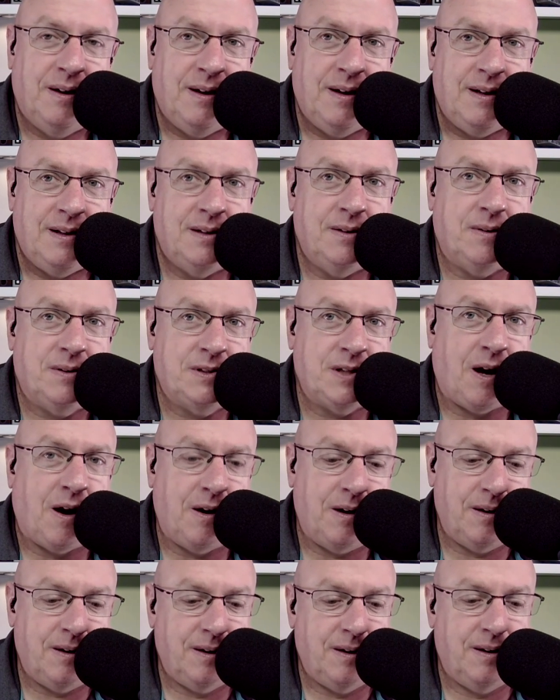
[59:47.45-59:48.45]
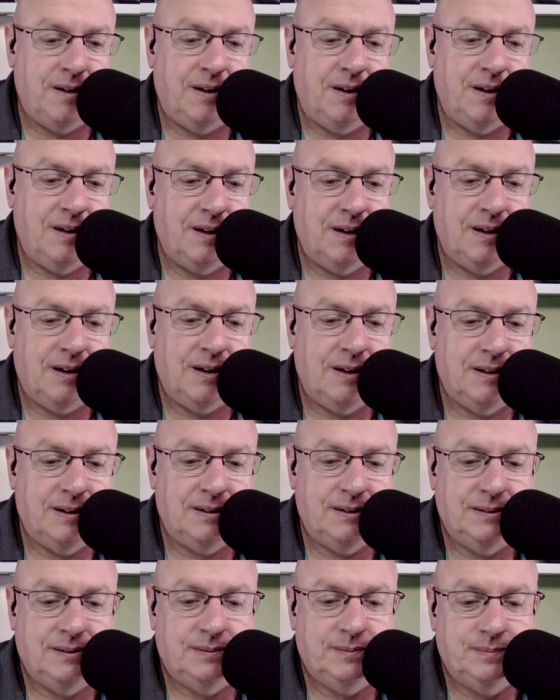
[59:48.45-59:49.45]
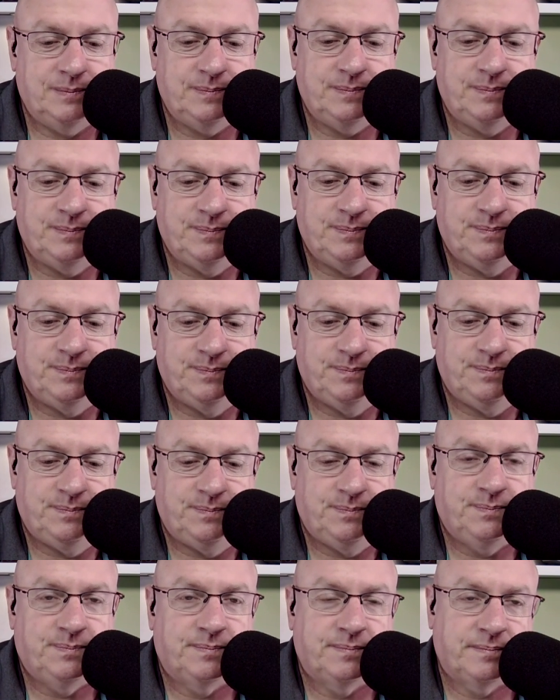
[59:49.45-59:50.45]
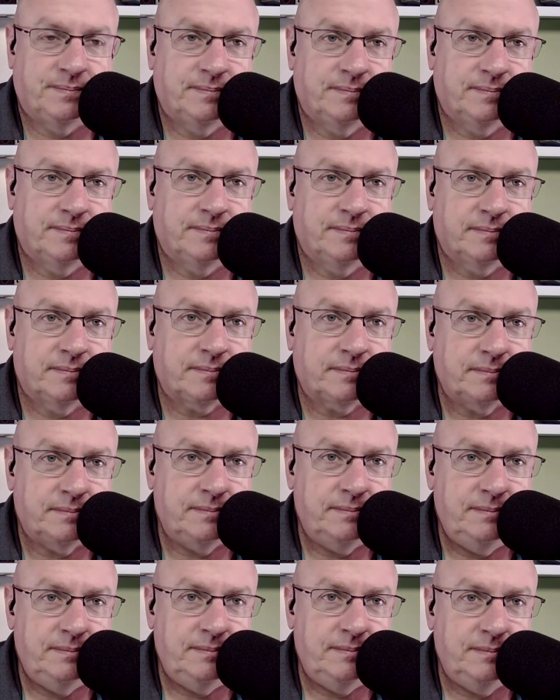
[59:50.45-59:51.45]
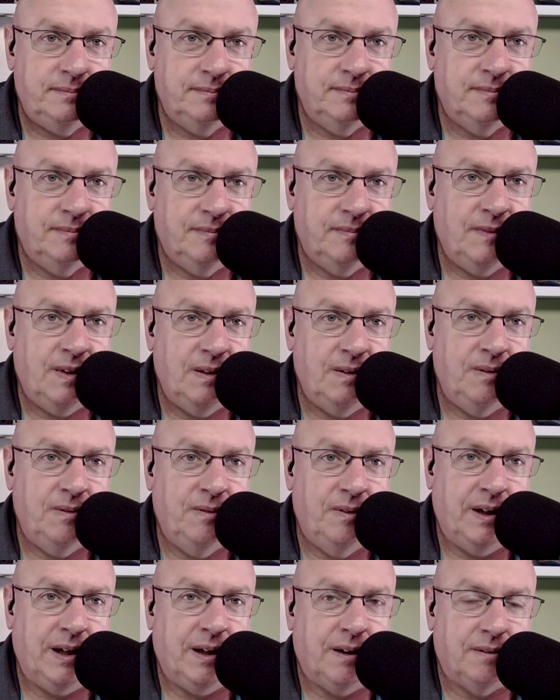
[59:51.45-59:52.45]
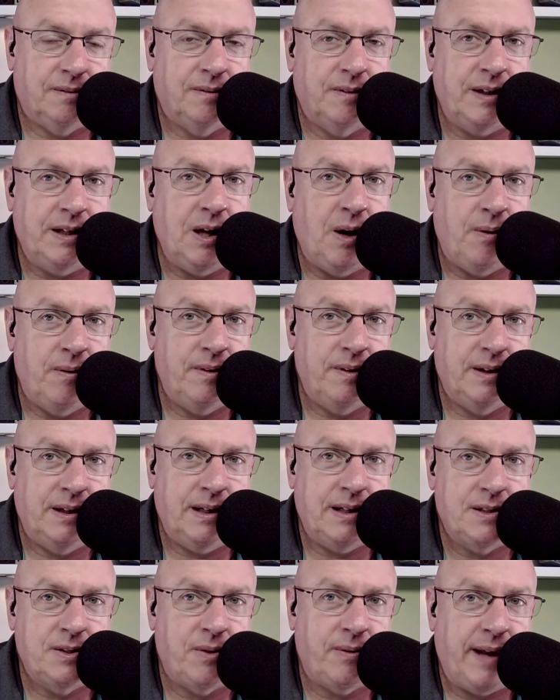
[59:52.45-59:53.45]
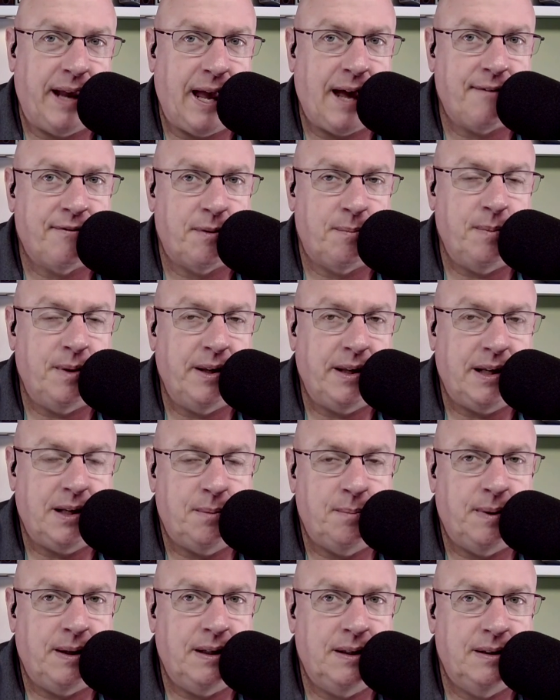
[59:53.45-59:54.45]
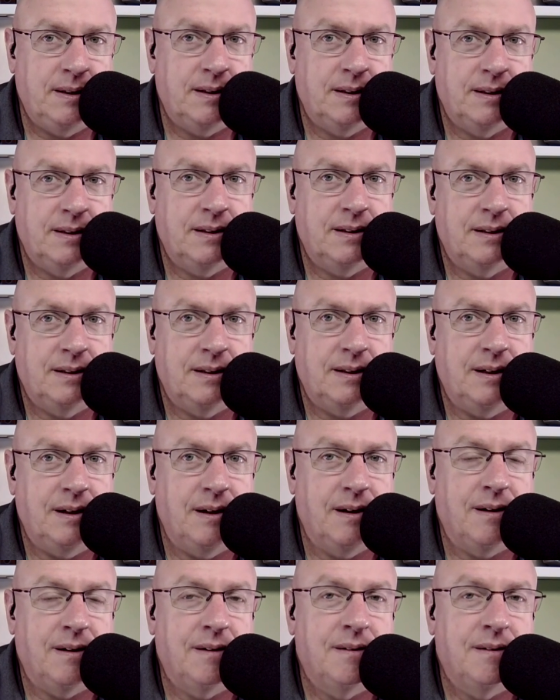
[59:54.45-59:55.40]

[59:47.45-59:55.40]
There was a well, well. What's important is the revenue number on the other side of that, right? Well, we I know mean, it's only half a million, but yeah.